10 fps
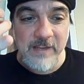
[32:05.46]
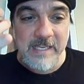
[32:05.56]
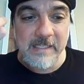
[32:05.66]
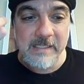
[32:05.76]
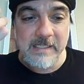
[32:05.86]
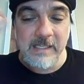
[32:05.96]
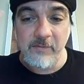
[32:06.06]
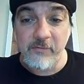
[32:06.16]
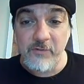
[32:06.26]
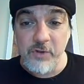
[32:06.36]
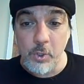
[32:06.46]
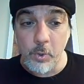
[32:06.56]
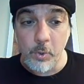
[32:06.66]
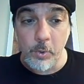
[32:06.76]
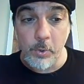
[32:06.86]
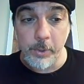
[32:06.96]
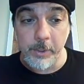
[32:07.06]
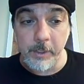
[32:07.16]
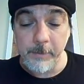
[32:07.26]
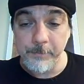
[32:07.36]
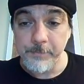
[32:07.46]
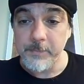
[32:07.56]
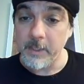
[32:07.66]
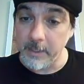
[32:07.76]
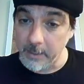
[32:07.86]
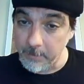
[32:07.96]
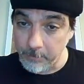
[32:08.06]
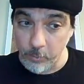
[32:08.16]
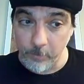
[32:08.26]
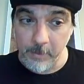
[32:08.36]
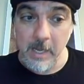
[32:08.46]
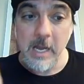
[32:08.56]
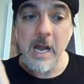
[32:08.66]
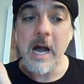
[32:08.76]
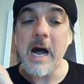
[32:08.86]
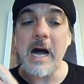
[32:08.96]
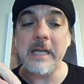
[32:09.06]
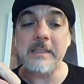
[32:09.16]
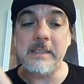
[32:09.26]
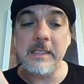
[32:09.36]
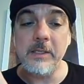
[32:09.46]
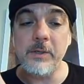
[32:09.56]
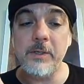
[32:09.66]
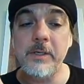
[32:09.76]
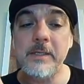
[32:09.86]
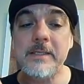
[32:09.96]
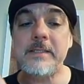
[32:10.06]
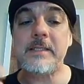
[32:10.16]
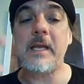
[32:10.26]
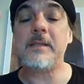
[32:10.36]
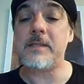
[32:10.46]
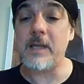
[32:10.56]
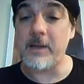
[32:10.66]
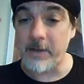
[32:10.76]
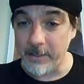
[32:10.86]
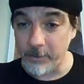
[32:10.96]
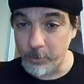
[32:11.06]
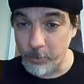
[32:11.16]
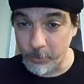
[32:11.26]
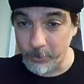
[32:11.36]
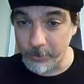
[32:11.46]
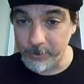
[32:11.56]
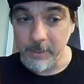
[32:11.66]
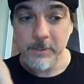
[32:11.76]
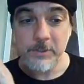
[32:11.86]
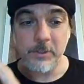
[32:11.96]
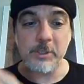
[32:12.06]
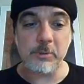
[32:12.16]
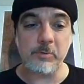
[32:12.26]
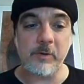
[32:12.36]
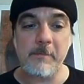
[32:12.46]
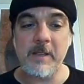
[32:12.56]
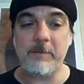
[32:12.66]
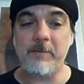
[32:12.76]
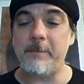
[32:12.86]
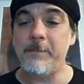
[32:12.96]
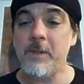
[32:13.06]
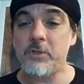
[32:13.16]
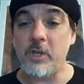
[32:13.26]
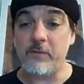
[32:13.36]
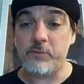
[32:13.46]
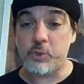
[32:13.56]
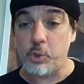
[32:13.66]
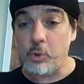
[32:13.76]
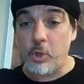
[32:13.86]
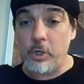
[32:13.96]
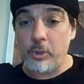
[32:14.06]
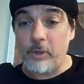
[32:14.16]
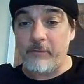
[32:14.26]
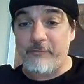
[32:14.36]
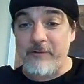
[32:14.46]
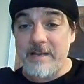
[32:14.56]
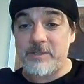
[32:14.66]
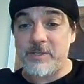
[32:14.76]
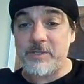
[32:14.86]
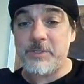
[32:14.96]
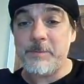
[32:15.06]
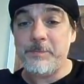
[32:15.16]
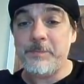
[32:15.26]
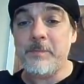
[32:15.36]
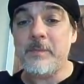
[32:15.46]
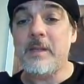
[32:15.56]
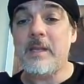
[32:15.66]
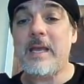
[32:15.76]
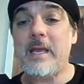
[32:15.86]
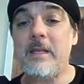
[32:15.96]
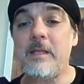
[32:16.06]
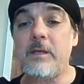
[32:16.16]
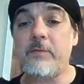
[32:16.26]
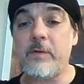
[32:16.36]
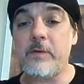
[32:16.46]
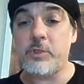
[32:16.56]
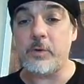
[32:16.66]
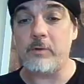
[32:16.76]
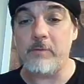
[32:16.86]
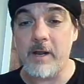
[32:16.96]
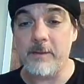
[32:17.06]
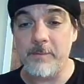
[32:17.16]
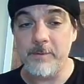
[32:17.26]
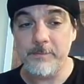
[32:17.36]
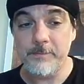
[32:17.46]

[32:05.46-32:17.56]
finti fior. Again, boom. Addio senza rancor. So this is what I mean, right? So you have two long phrases, and then a very short rhyme.